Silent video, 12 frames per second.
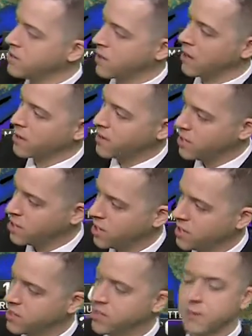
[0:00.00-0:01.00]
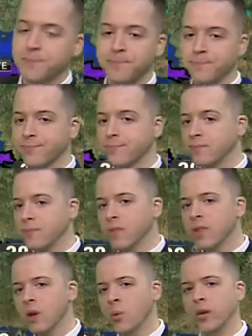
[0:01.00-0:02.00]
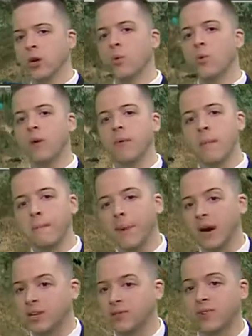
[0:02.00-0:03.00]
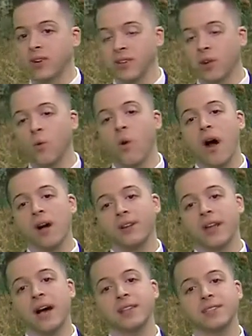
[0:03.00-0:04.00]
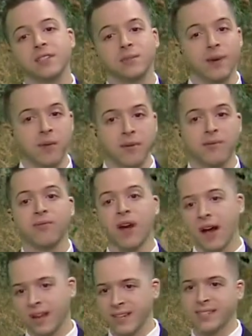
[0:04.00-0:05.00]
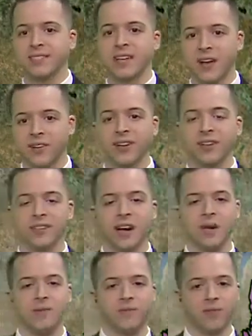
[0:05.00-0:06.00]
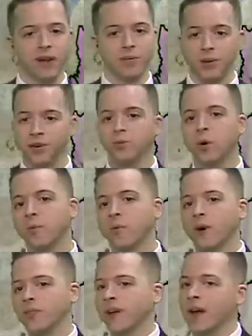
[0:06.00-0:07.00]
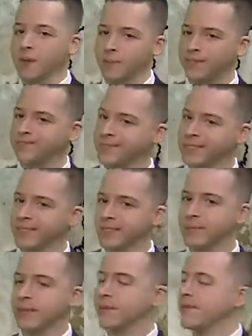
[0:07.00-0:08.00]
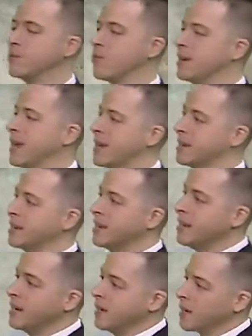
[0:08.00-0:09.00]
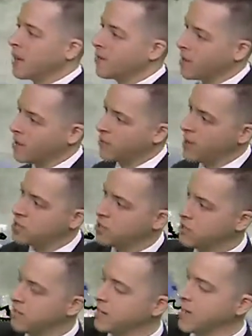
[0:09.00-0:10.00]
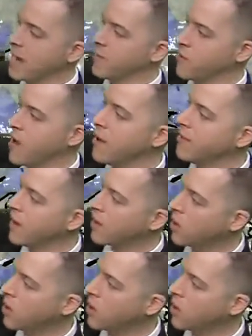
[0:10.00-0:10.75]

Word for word: single digits, we don't warm up much for a little while, not until maybe Friday, Saturday time frame. There is warmer weather ahead, but still going to be a few more days. Looking around the region, you see kind of around that